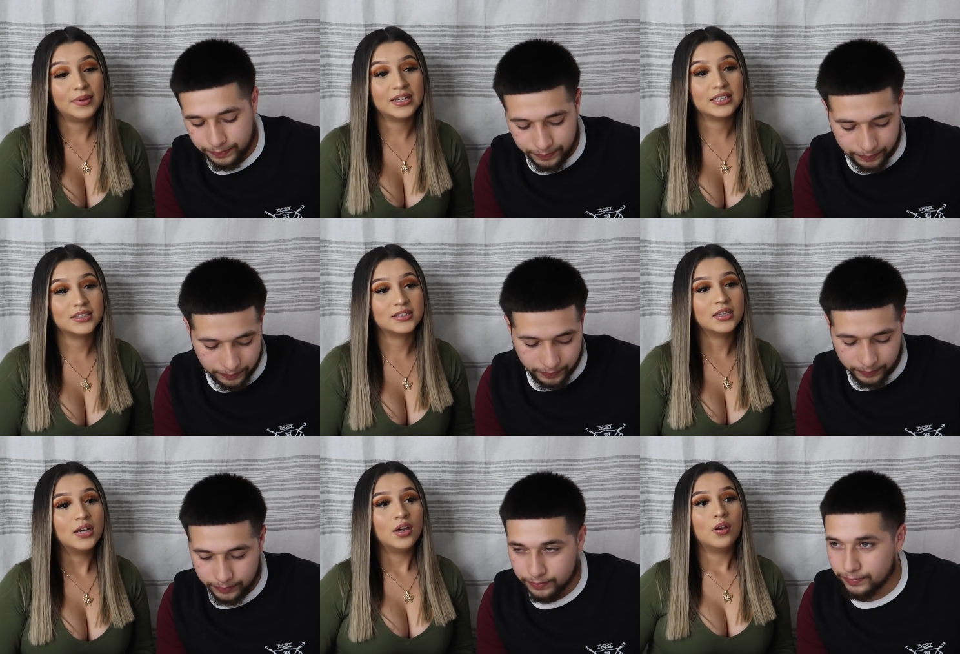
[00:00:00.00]
Speaker 1: Because
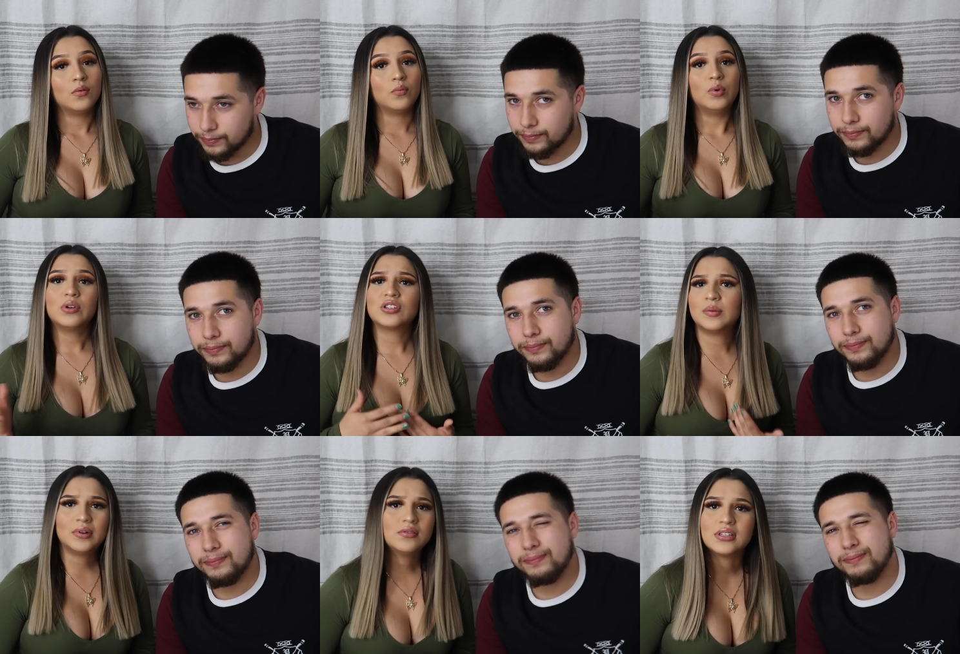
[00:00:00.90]
we want to
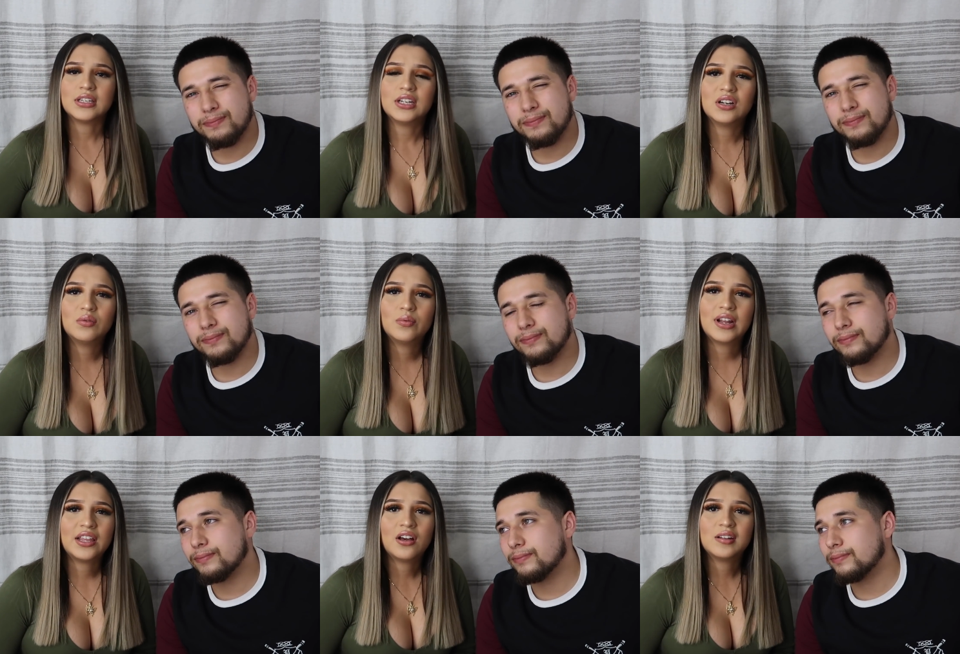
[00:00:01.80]
start posting, you know? We
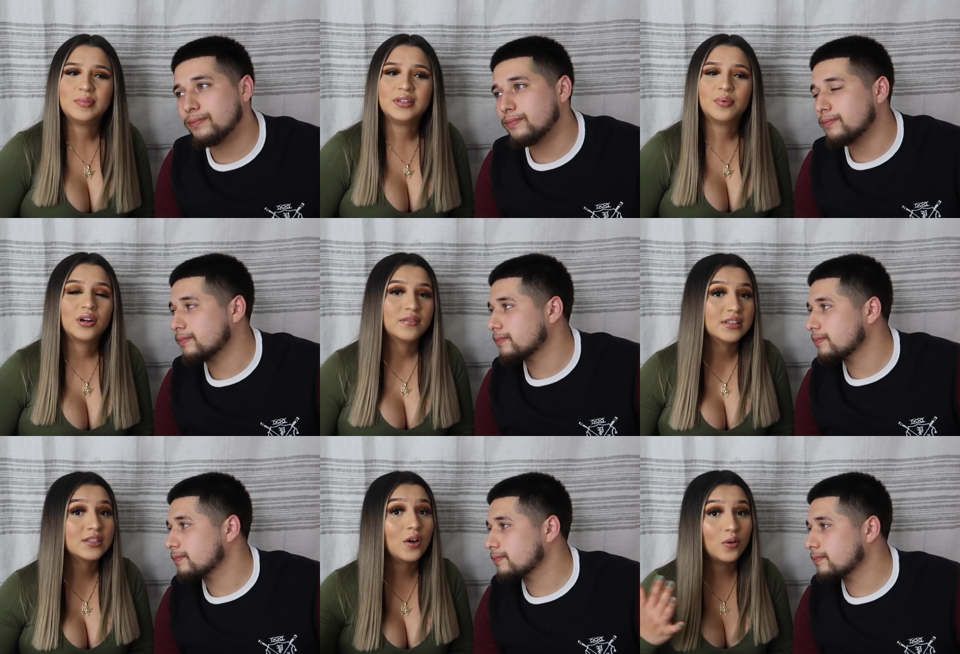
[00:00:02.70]
want y'all to be a part of
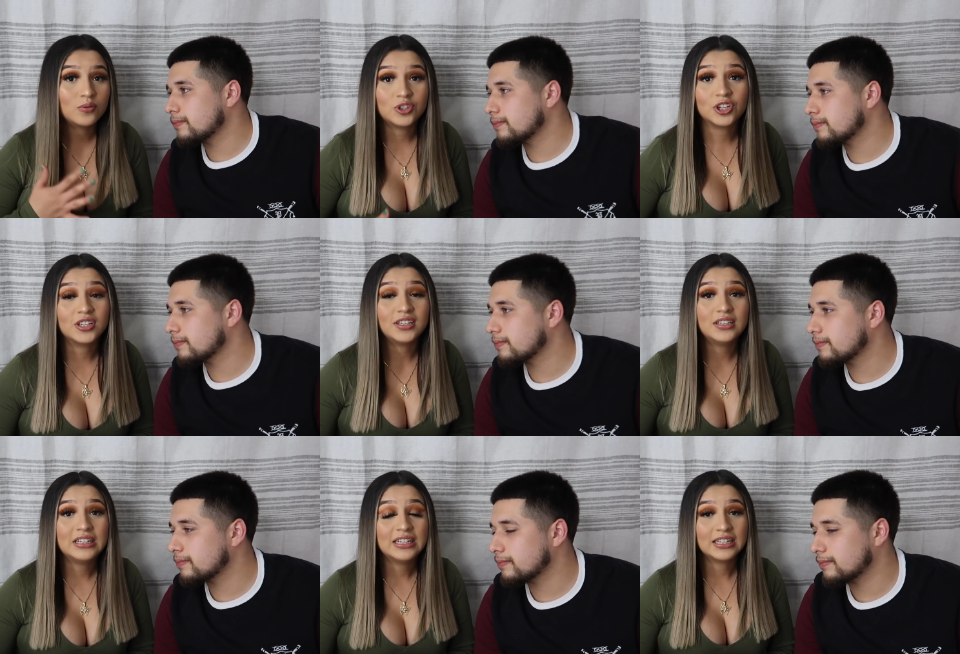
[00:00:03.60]
this whole
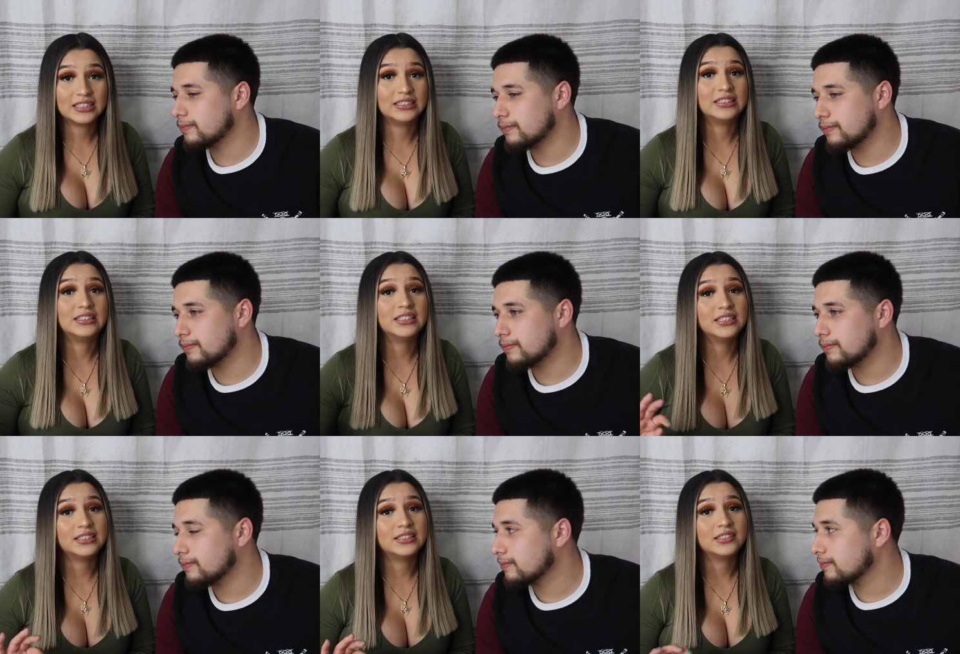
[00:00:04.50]
journey. Because this
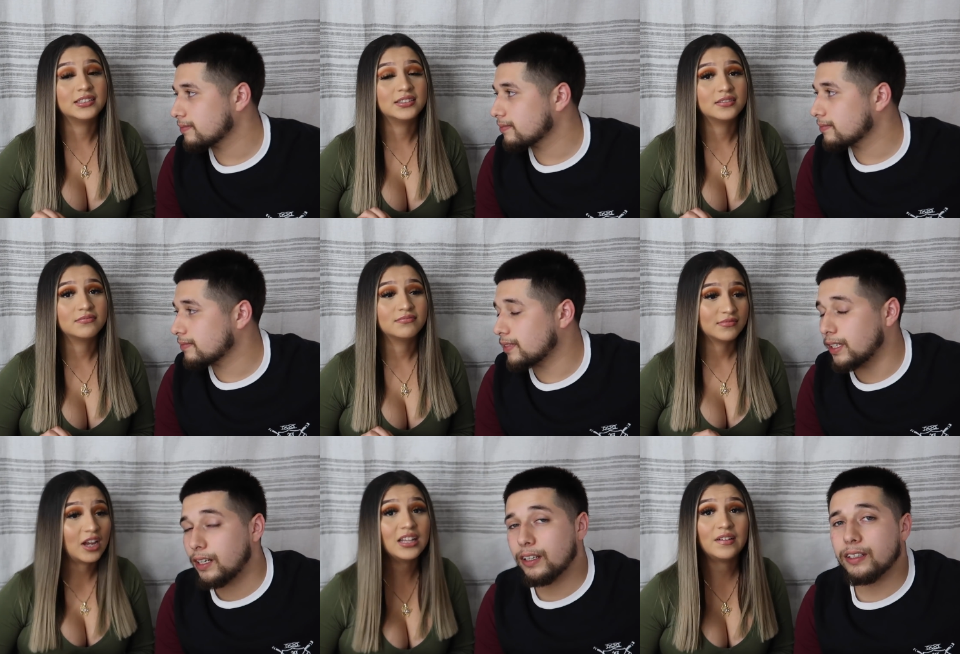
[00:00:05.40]
is...
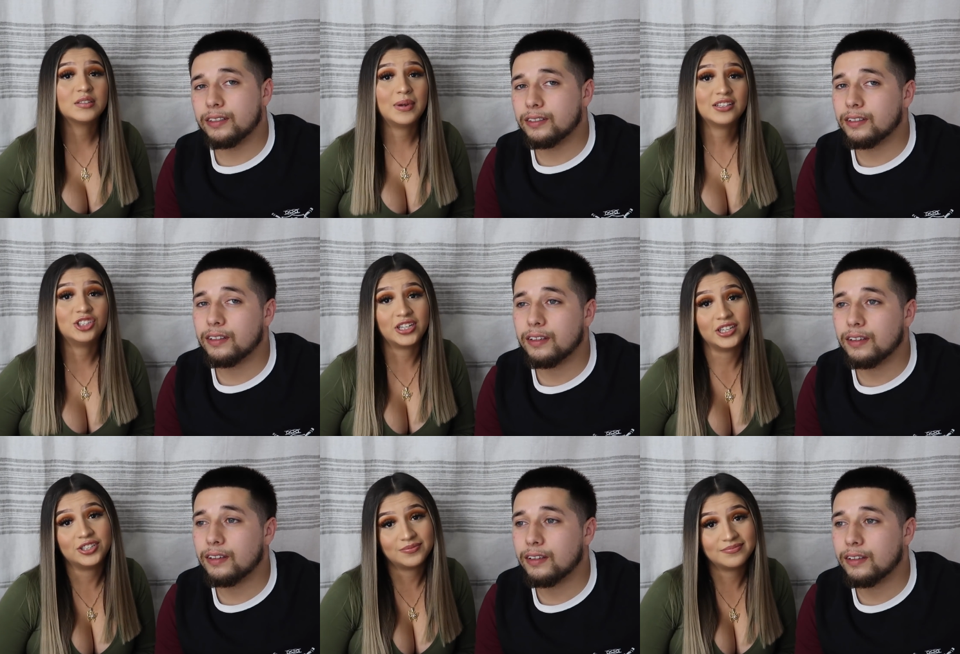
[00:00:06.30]
Speaker 2: And our I life's get, about to
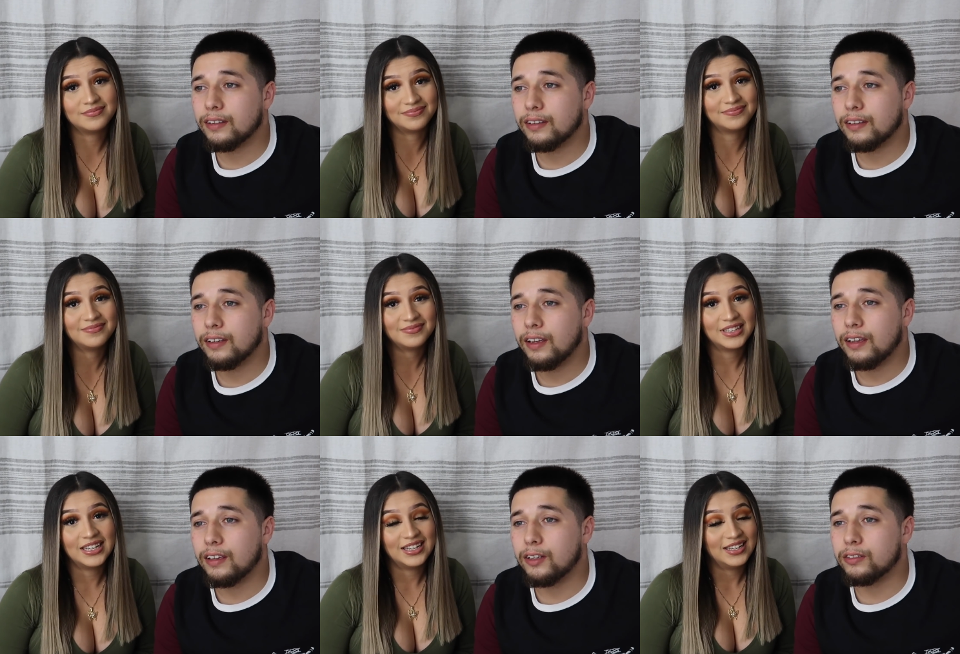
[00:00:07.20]
change.
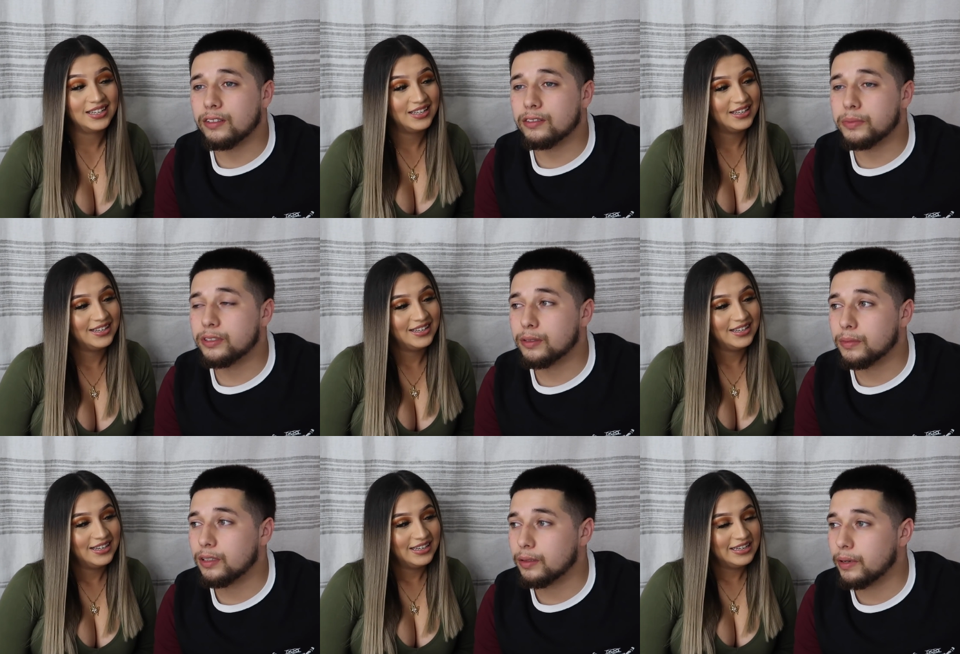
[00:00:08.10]
and I think it'd be
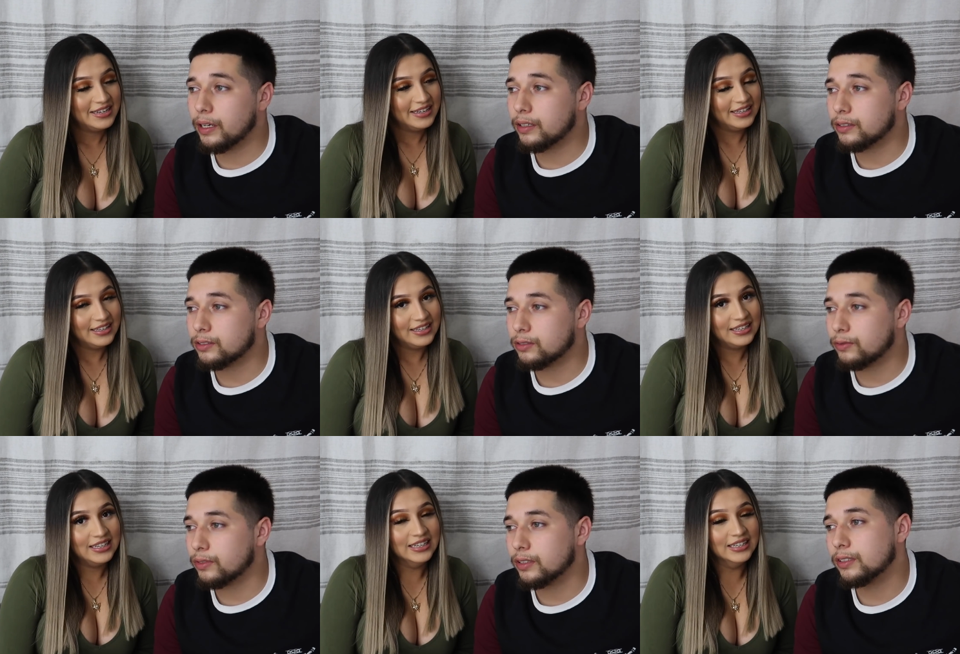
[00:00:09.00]
something to look back on,
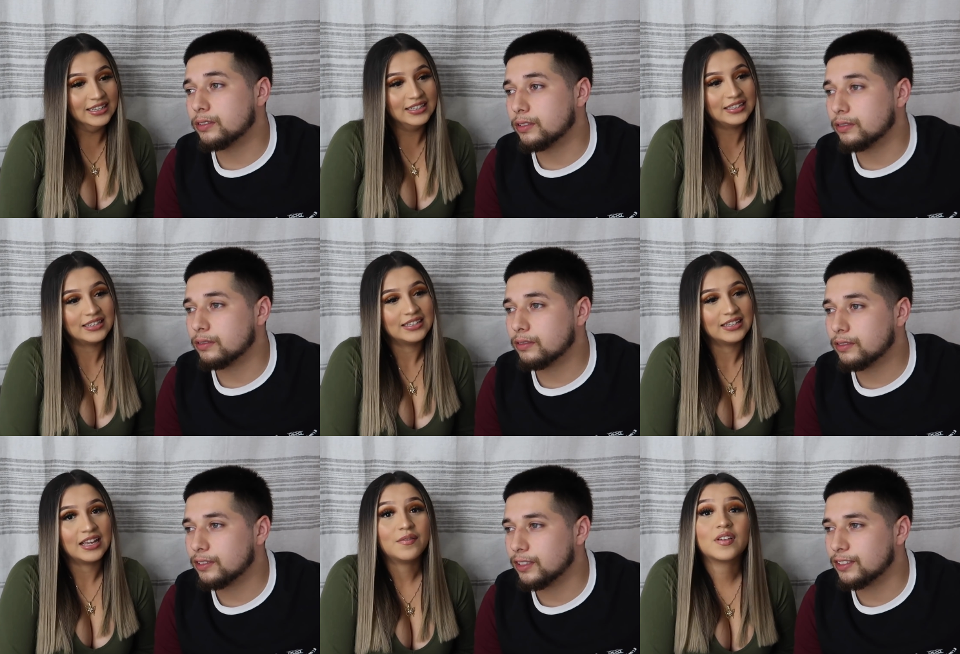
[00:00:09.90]
too, for us, too.
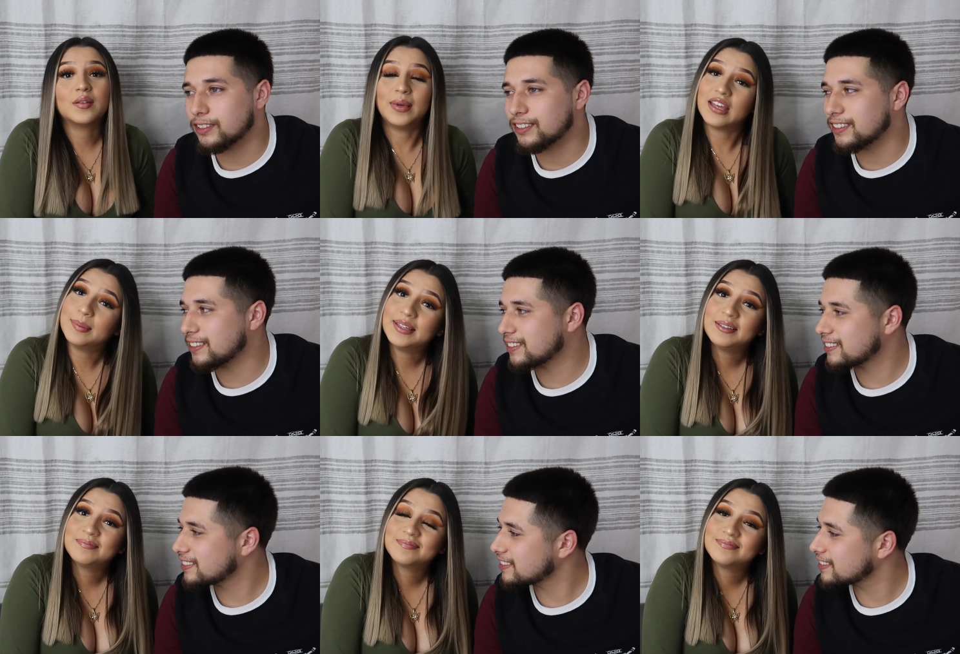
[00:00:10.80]
It was a
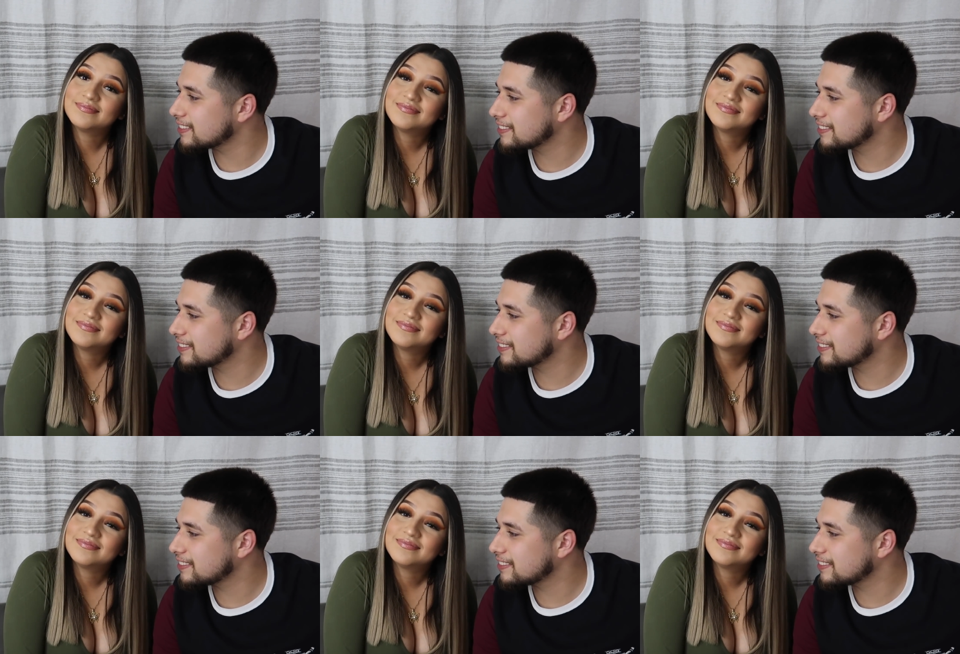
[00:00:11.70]
baby. See, yeah.